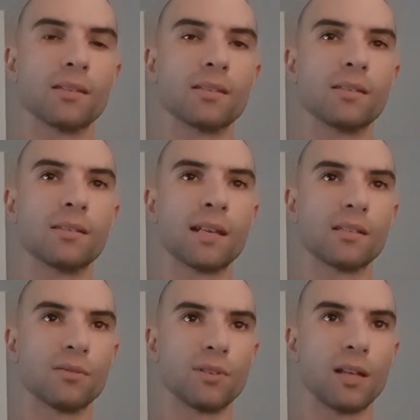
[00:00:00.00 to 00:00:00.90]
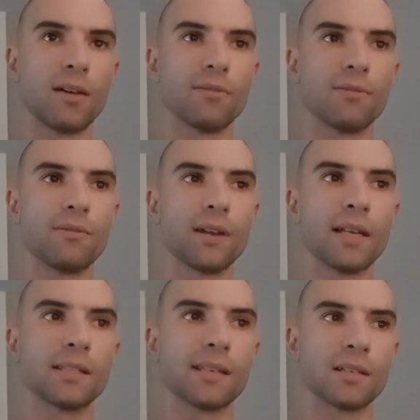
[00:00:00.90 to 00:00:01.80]
sense of love,
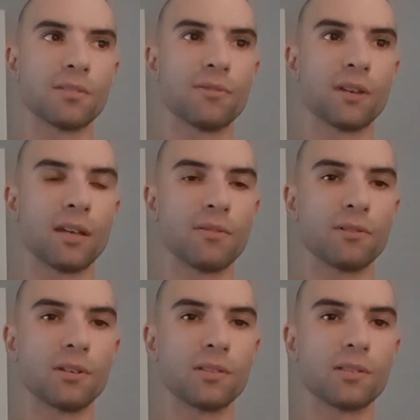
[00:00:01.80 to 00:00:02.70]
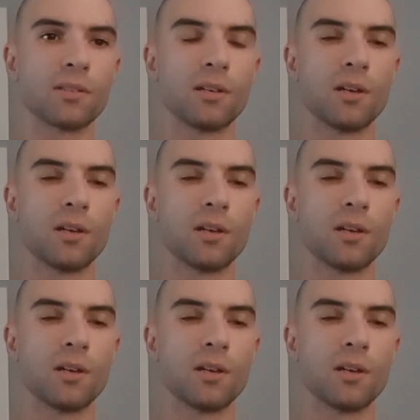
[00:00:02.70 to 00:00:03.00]
and sense of forgiveness.